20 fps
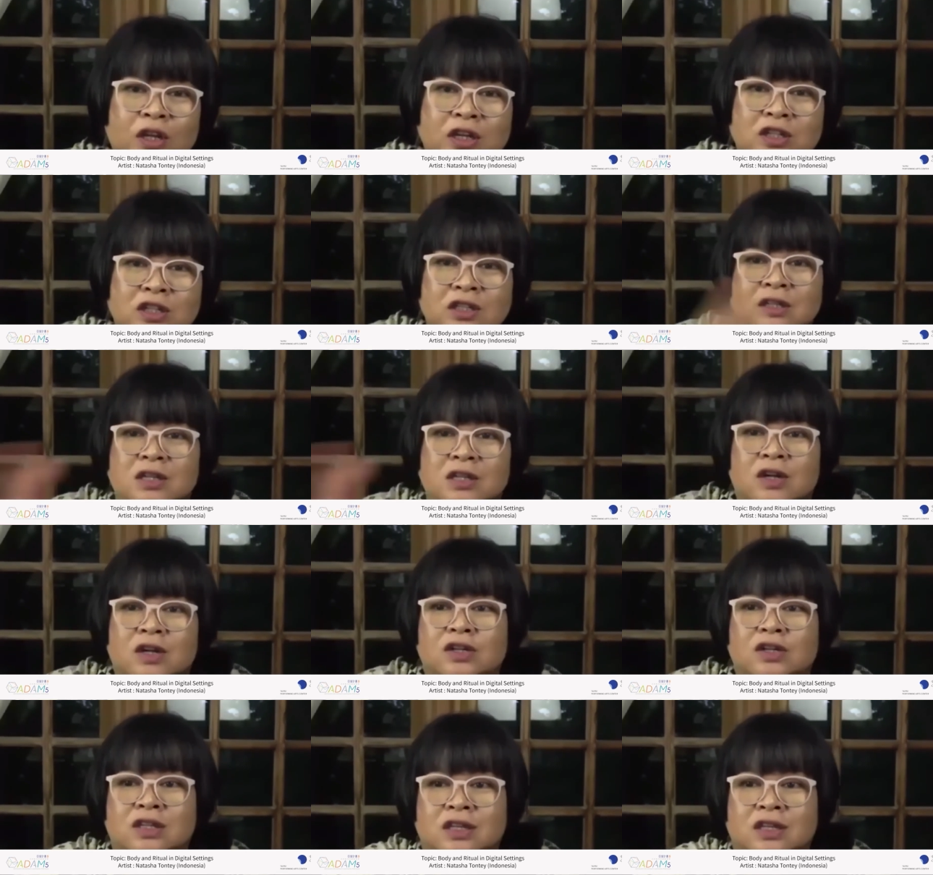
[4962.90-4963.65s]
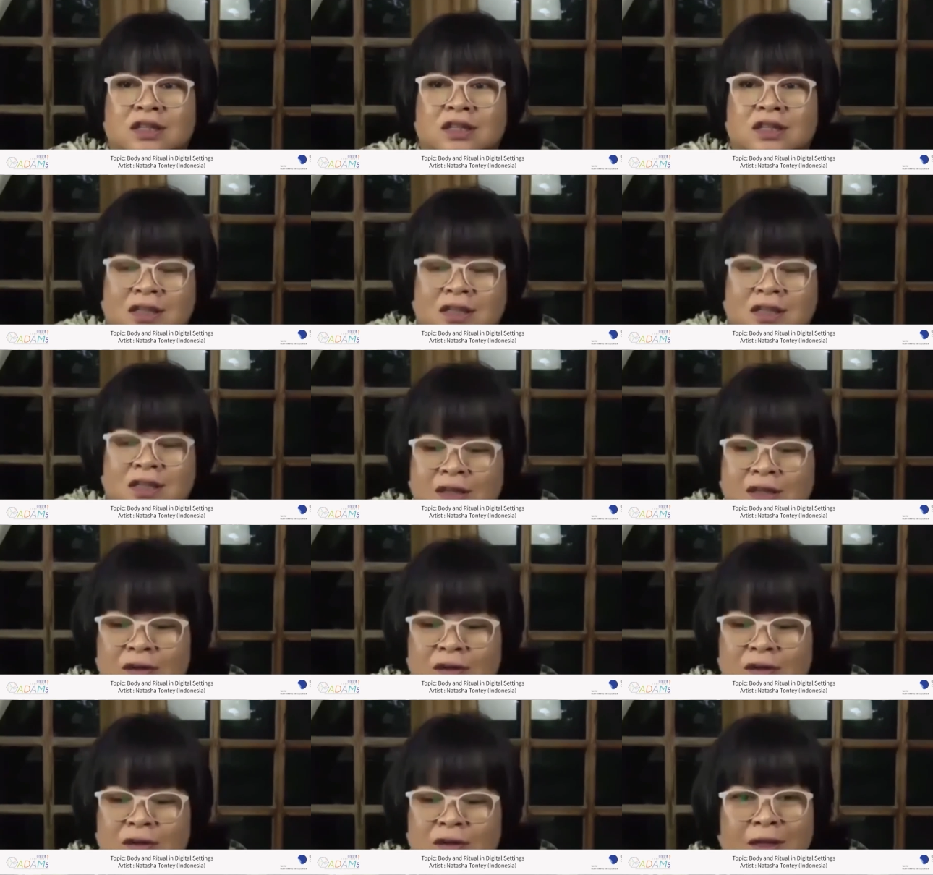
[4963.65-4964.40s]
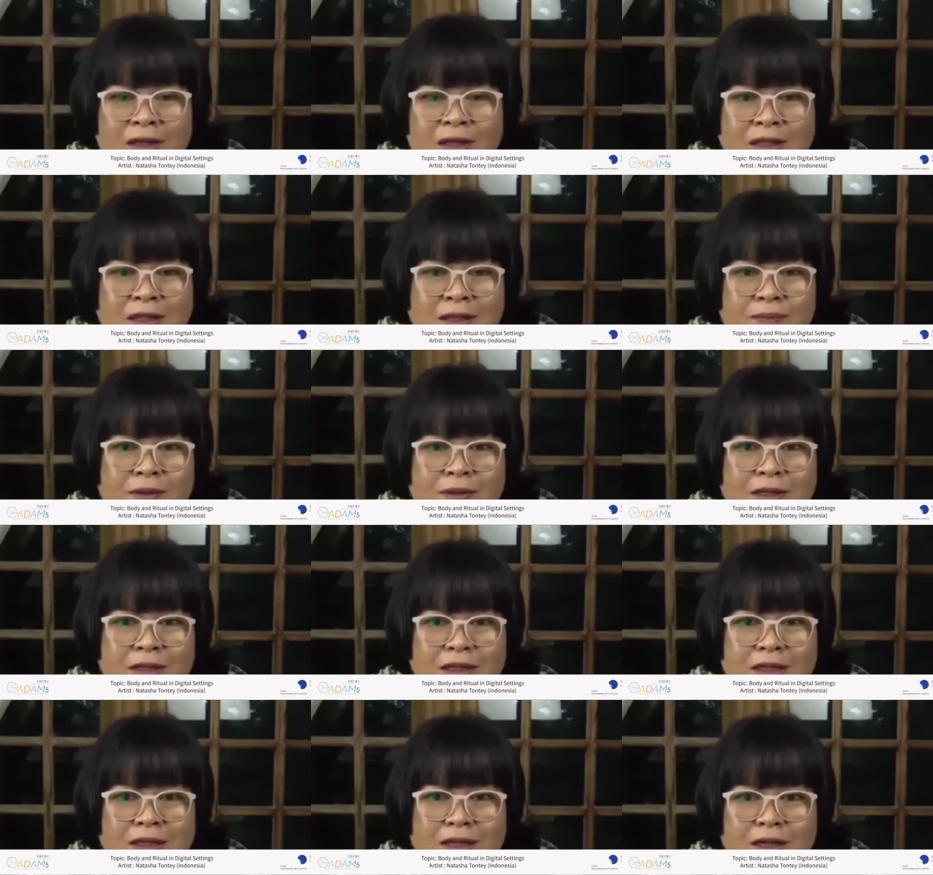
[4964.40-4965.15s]
audience here or participants
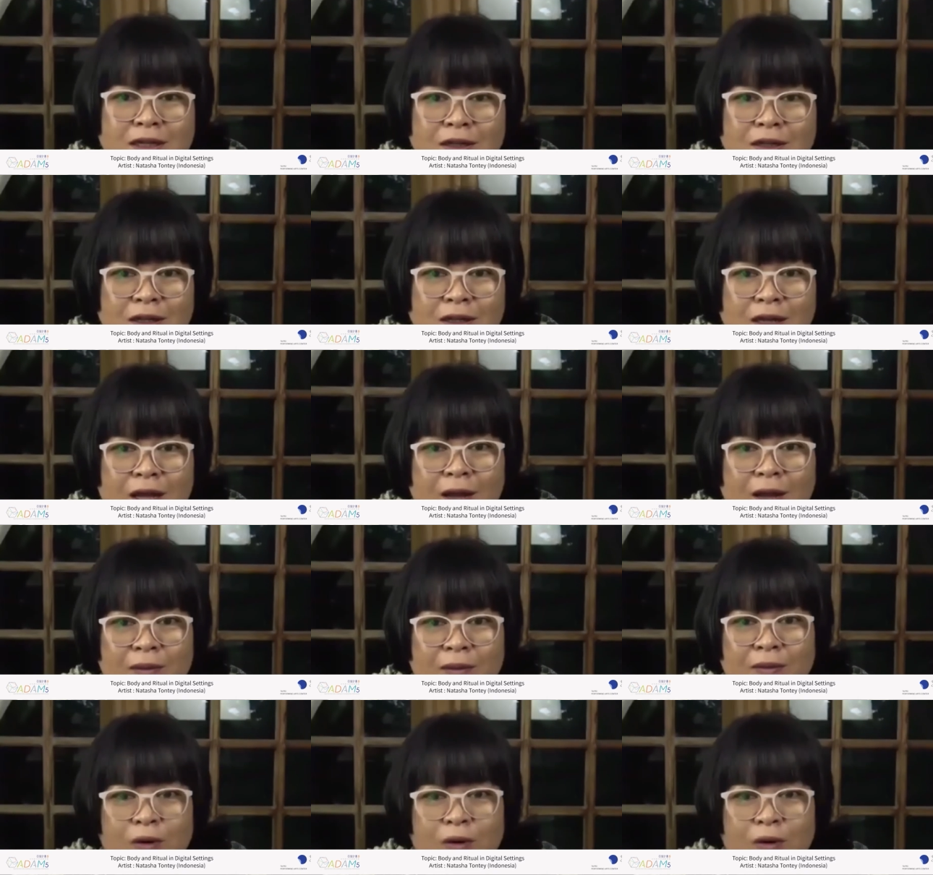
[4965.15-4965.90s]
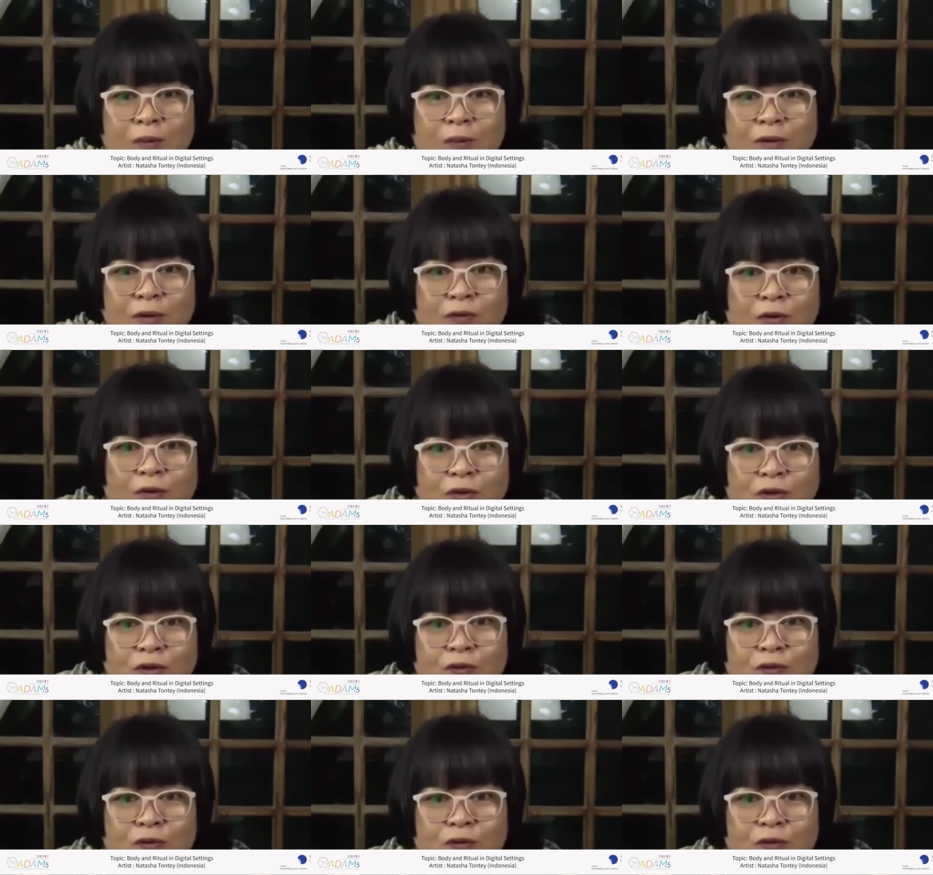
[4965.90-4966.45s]
here, I'm open also for